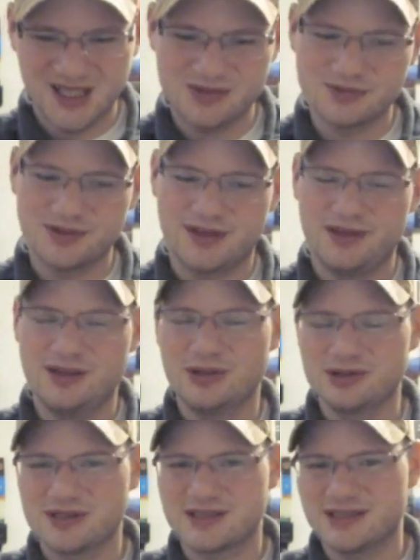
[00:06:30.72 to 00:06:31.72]
with
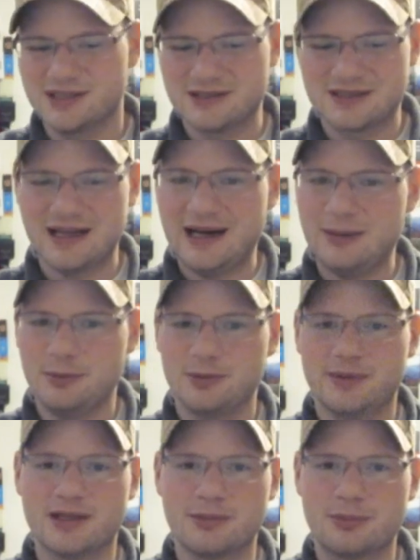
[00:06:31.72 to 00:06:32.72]
notes that just
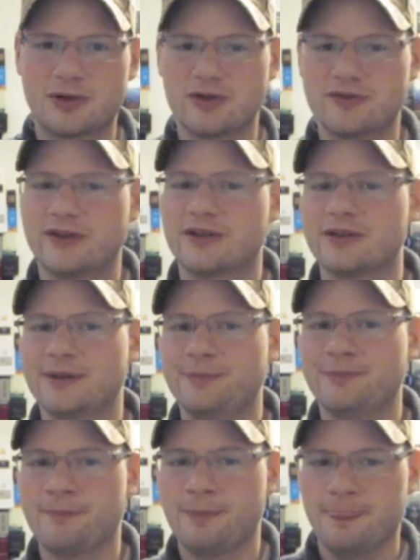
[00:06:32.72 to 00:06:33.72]
complement it perfectly.
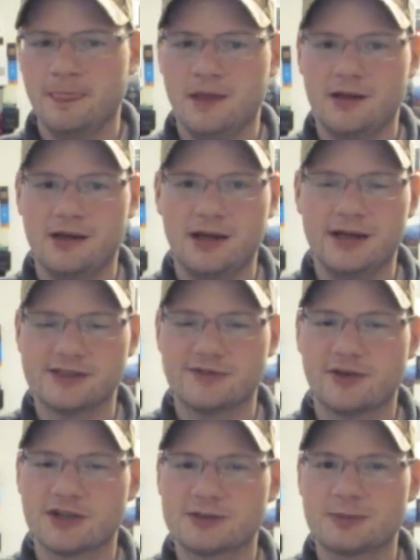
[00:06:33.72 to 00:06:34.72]
As
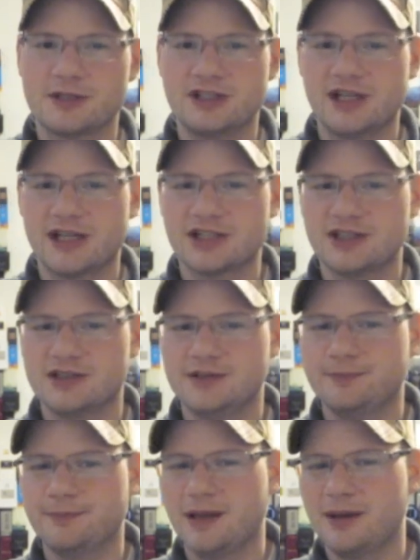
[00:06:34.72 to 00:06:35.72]
far as
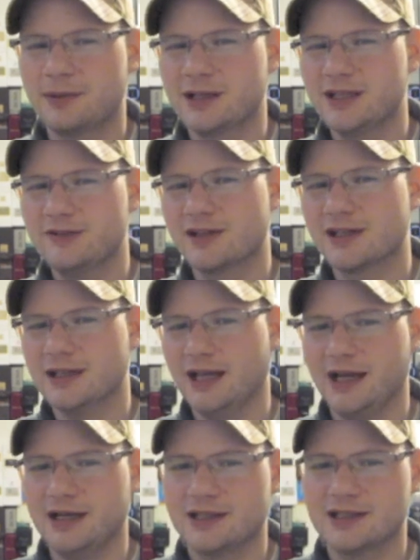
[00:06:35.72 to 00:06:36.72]
projection, I'm going to give it a
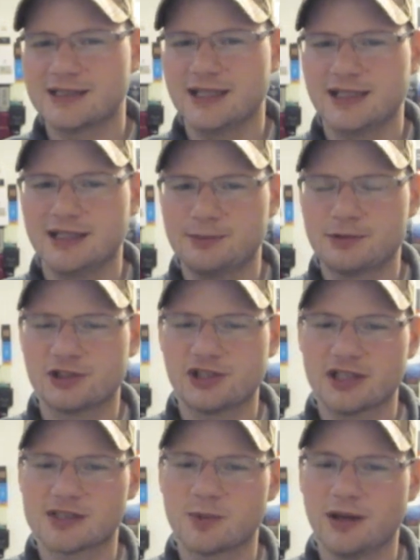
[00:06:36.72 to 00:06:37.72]
9 out of 10. It
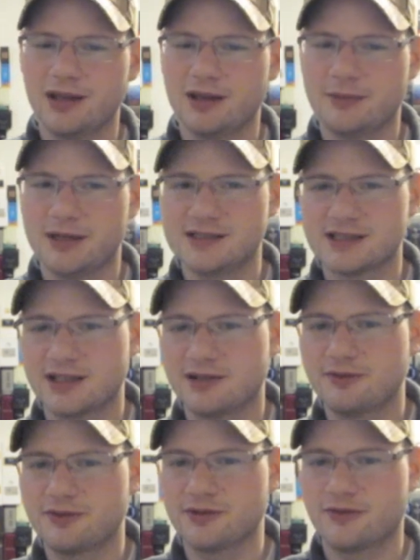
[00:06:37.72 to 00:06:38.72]
projects well on my
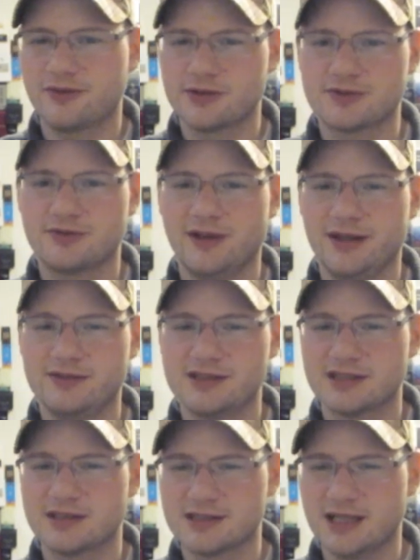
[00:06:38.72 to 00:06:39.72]
skin for the first 5 to
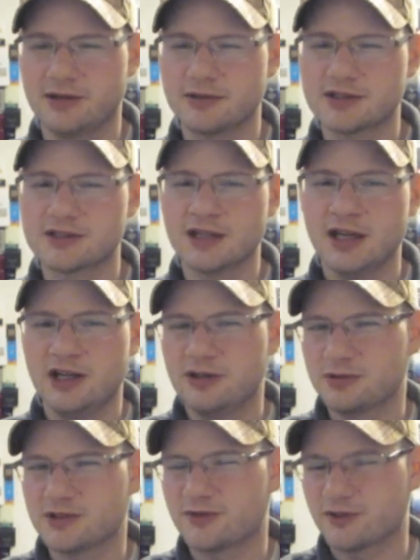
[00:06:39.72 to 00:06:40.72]
6 hours,
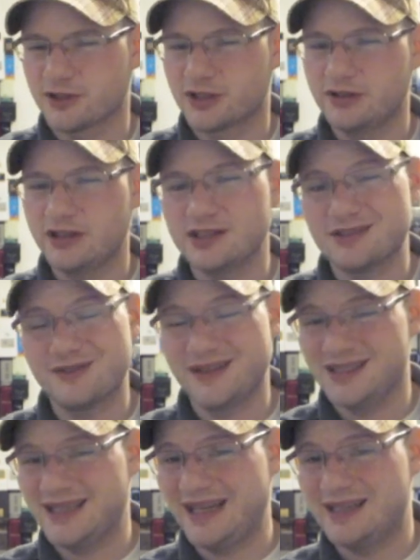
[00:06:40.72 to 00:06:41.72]
which for a Creed is
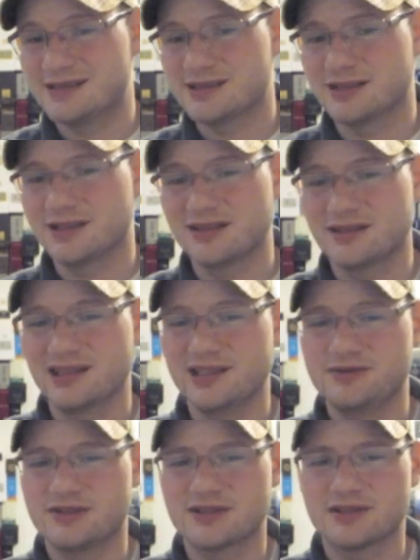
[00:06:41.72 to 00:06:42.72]
fantastic. It
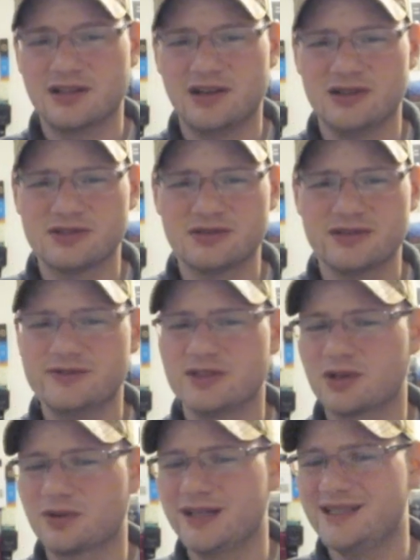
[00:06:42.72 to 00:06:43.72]
also leaves
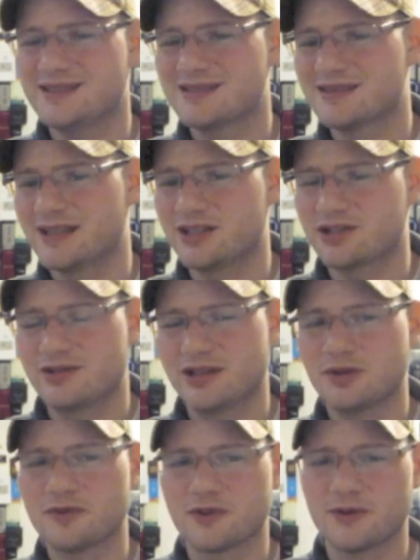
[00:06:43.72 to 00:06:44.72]
a great scent
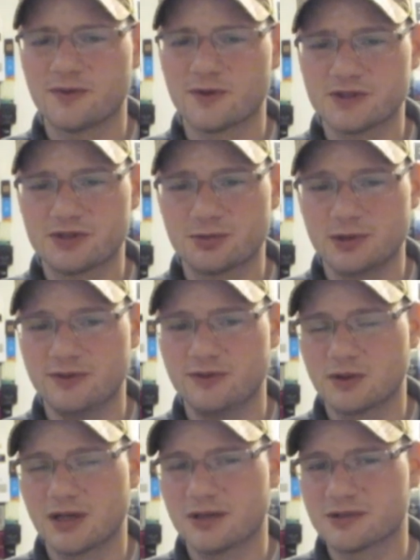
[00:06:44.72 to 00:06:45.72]
trail for the first 3 to
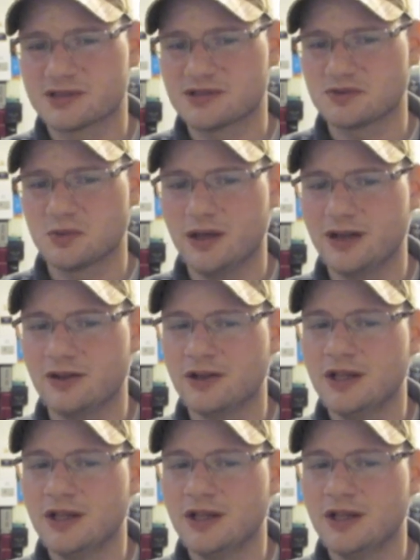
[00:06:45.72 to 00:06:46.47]
4 hours as well.